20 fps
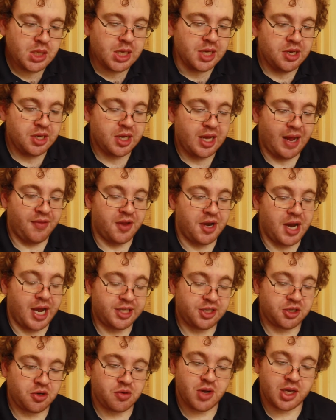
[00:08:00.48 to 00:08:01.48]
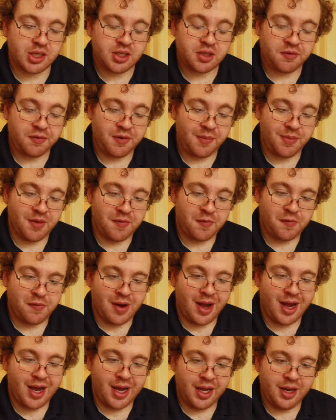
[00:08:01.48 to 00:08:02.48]
And you got the nice crunch from the
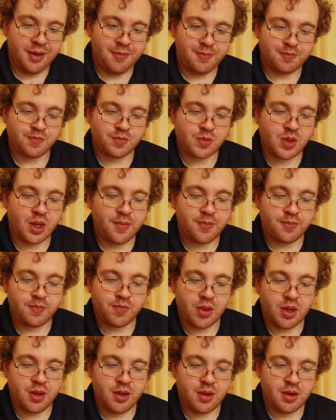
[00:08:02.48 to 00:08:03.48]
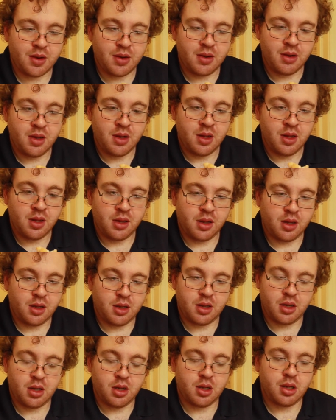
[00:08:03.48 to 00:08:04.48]
frying.
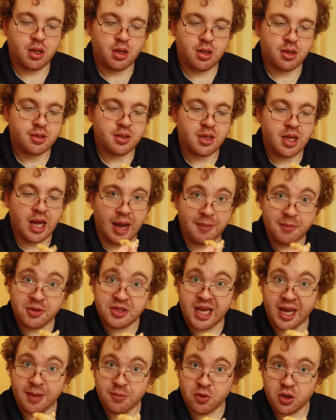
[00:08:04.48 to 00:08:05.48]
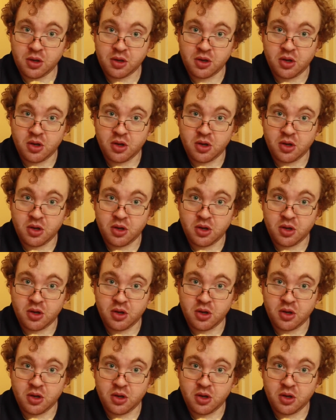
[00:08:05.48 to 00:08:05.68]
Oh, I'm a damn good